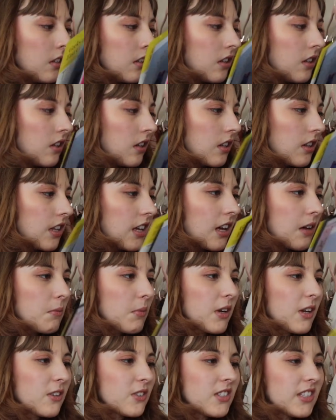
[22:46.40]
I think I
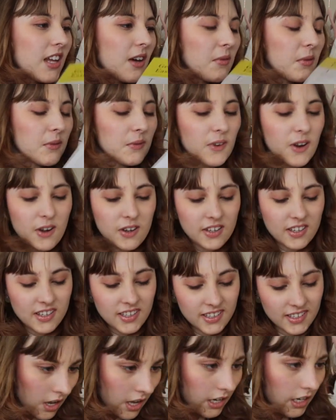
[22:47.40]
pronounced that one wrong.
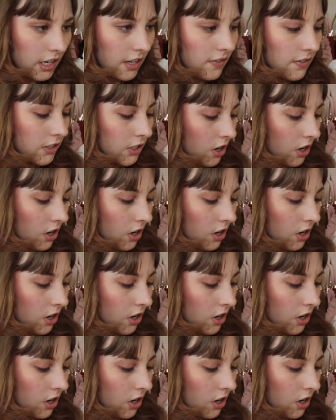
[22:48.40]
And it even